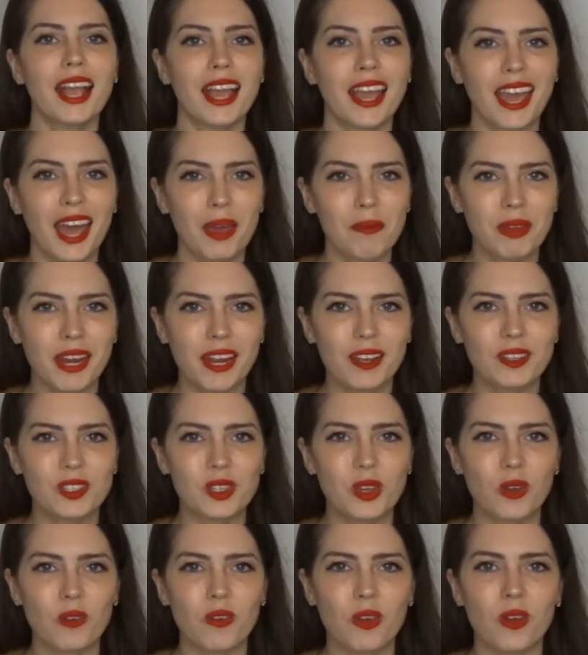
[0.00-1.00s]
Cabernet
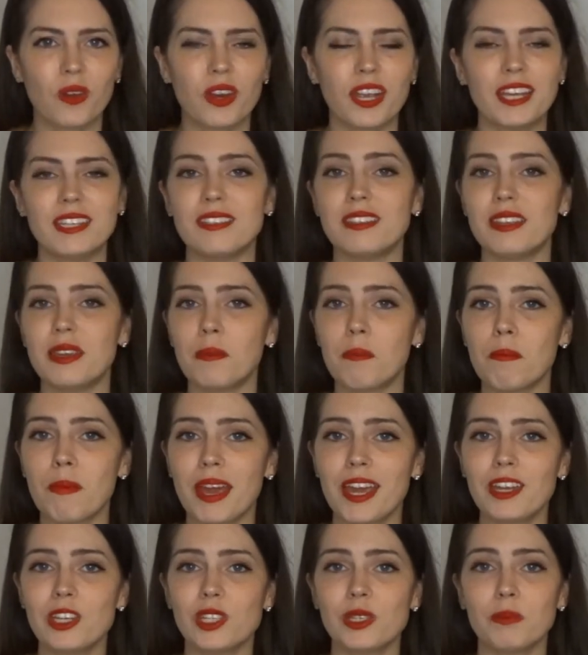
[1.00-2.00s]
Sauvignon is the
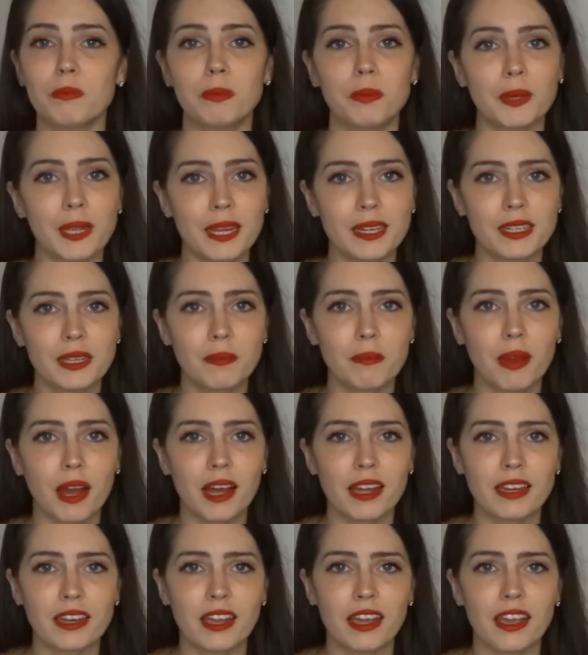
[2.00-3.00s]
major blending
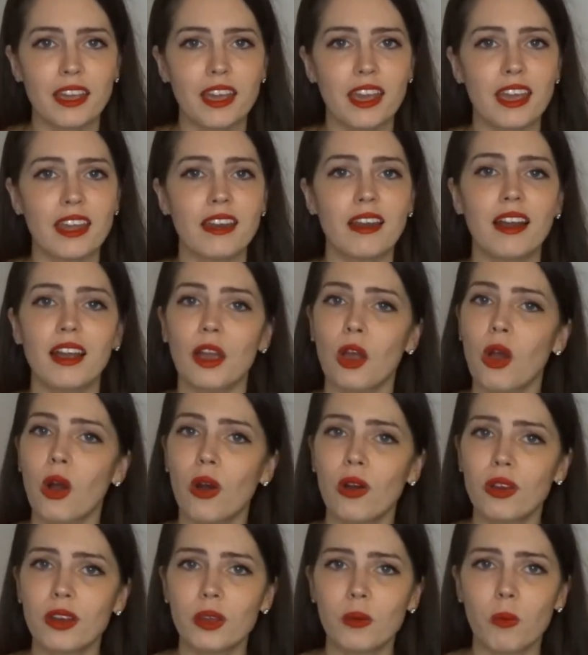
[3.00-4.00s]
partner in
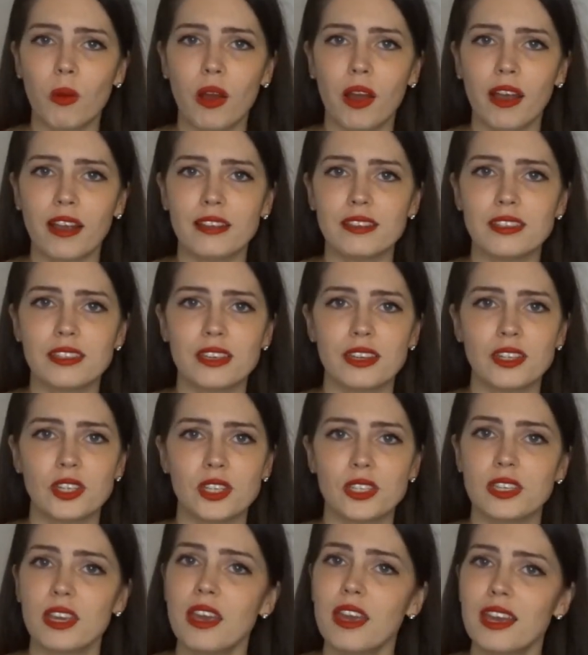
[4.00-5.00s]
iconic wines such
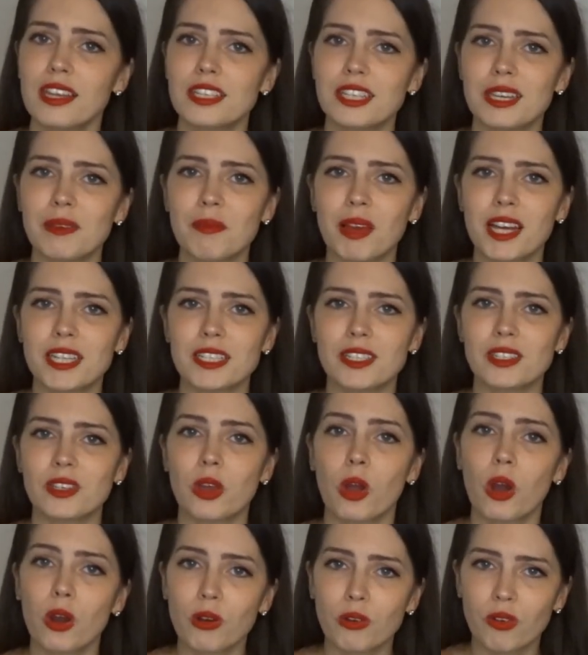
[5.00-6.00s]
as Te Mata's
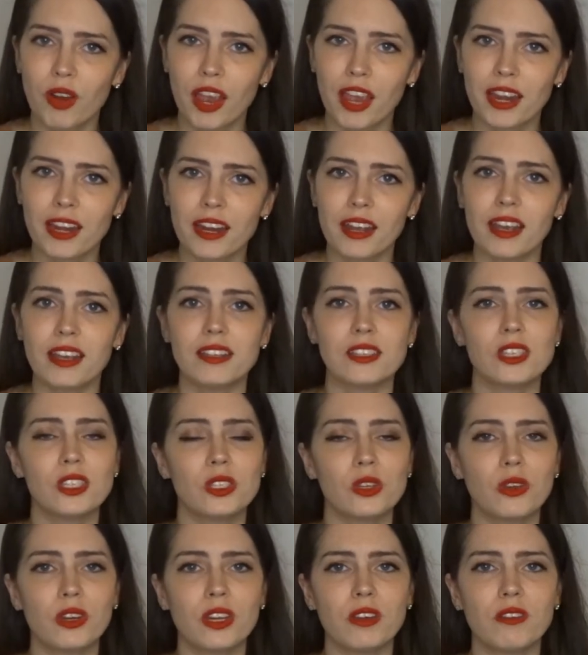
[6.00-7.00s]
Coleraine and
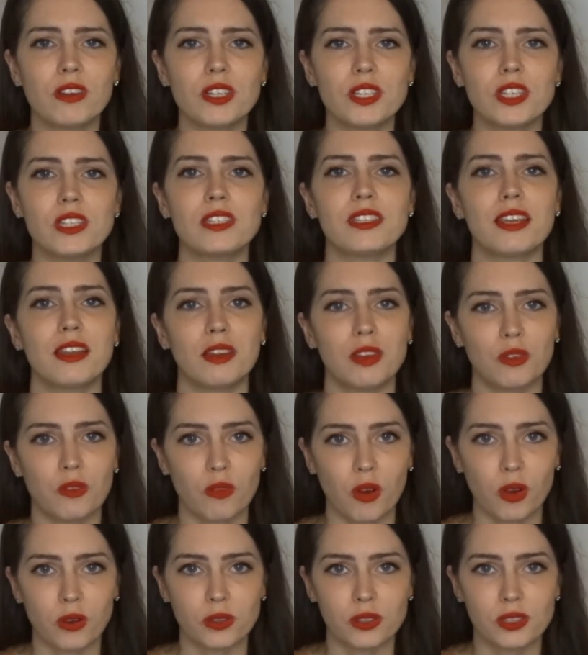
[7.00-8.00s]
Stony Ridge's La
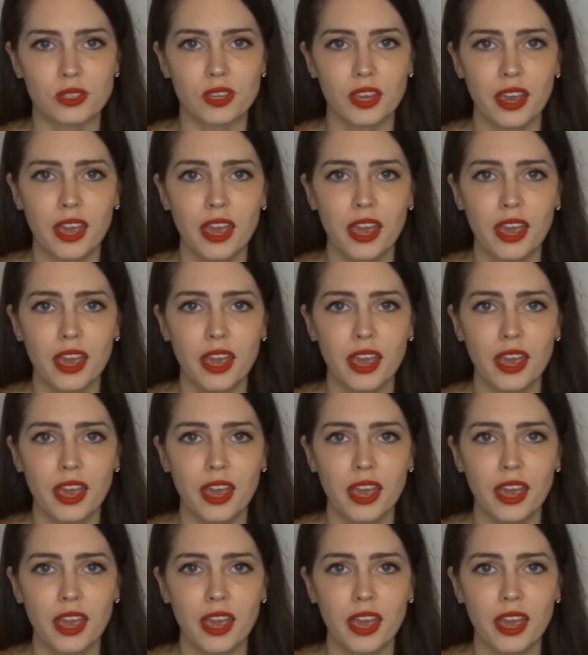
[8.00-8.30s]
Rose.